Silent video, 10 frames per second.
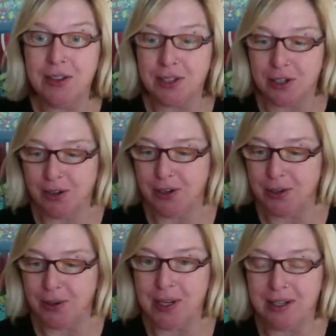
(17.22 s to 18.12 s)
the
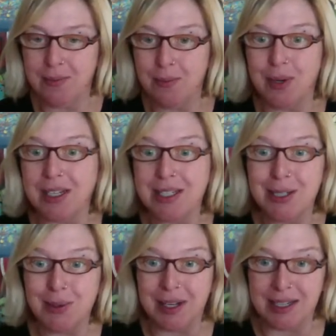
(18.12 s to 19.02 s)
crow brings
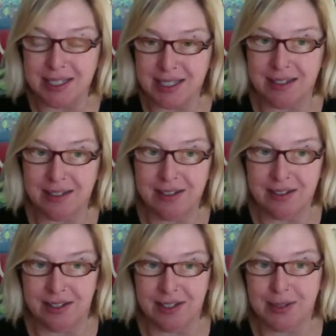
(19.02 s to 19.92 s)
to us
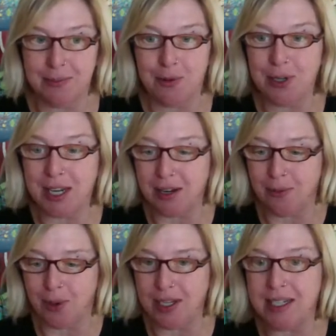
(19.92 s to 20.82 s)
this
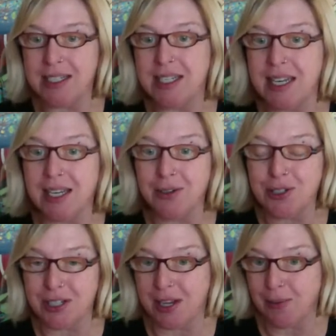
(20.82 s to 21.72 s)
morning. What is the
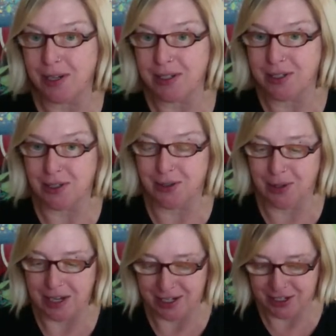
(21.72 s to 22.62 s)
energy they want
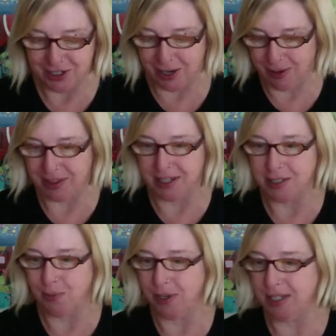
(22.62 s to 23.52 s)
to share with
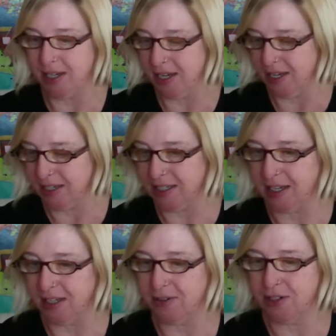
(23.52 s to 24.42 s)
us? What is
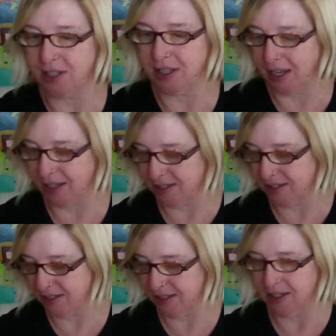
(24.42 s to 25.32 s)
the energy
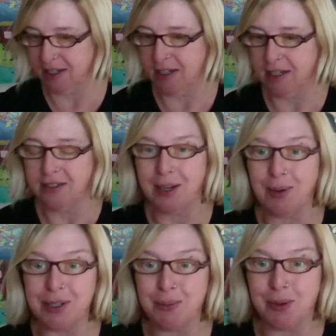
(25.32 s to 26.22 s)
that they
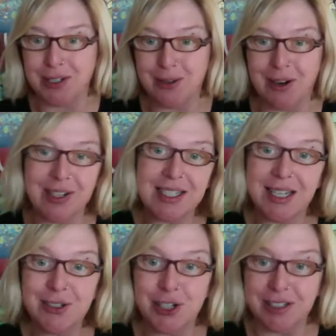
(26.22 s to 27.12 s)
want to bring to our
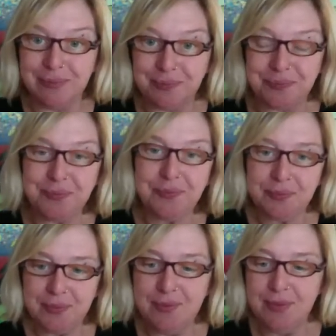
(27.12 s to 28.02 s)
attention?
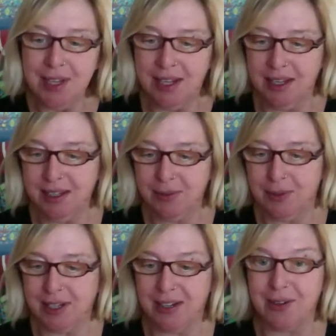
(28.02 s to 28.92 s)
And we'll
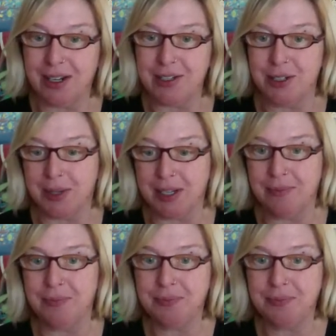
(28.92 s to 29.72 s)
get right to it